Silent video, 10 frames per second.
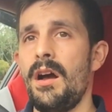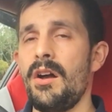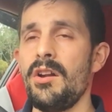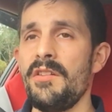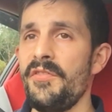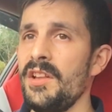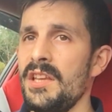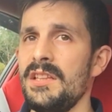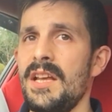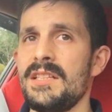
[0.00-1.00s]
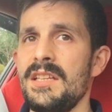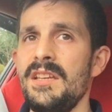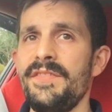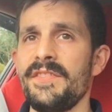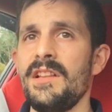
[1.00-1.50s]
I got a feeling that
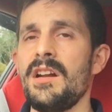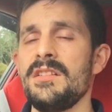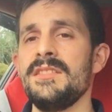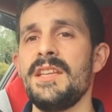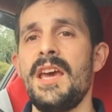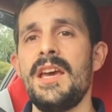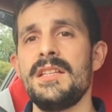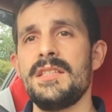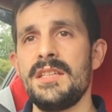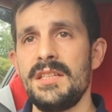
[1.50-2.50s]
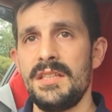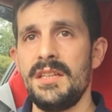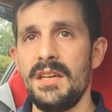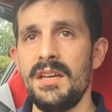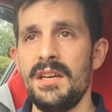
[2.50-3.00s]
if Clarkson's had
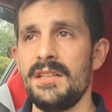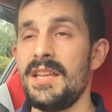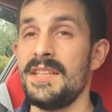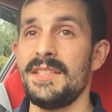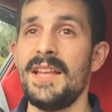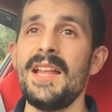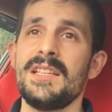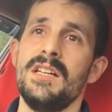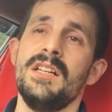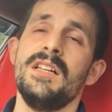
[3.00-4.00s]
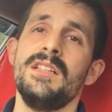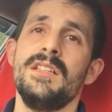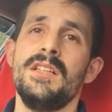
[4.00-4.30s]
tested that car,